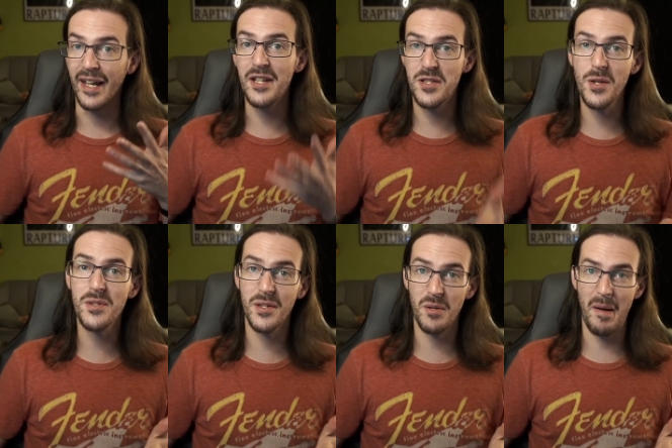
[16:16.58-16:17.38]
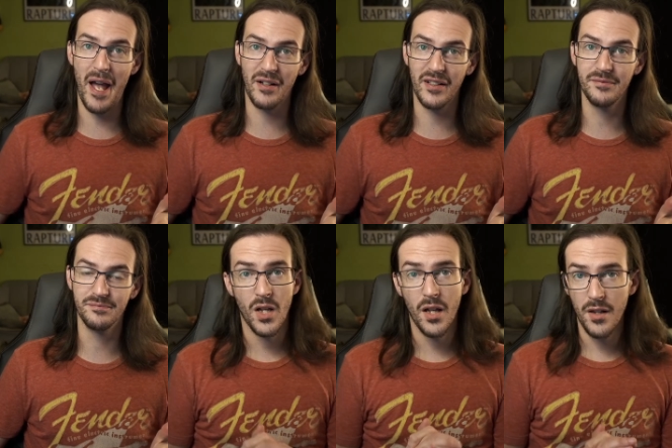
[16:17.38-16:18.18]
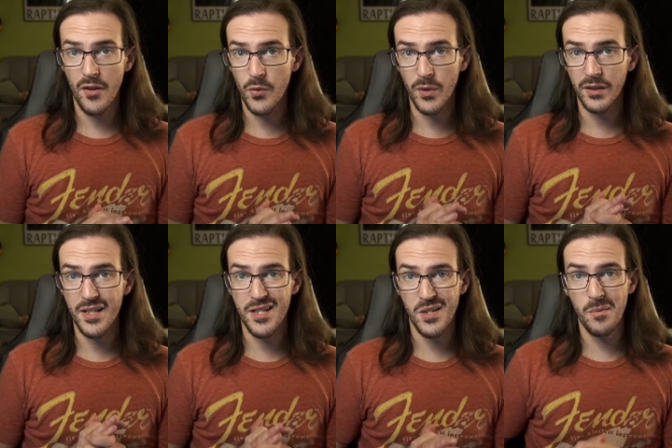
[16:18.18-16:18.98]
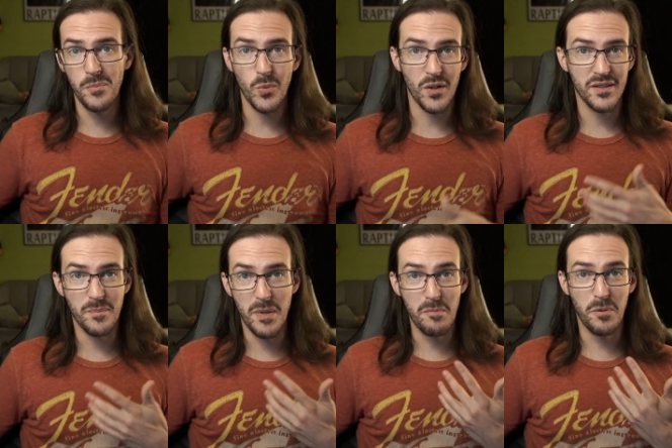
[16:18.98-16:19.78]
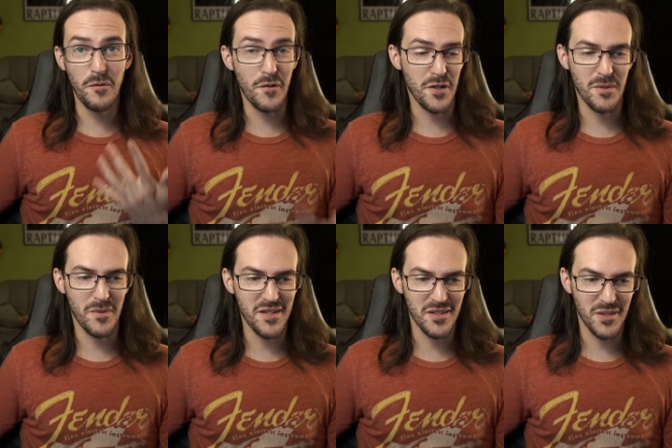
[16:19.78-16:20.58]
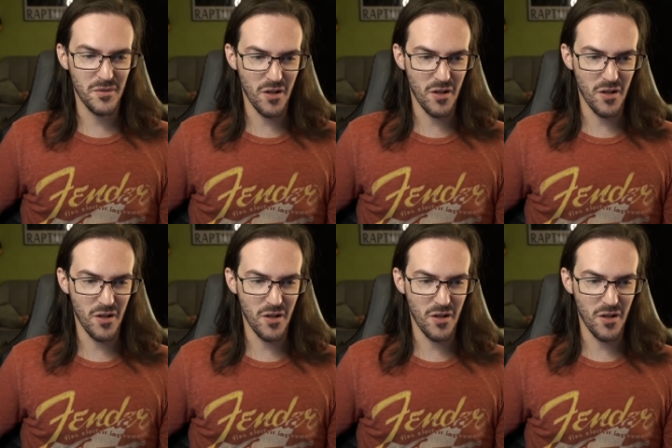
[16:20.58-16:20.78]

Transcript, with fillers: it's using your battery. Another really simple one that people for some reason don't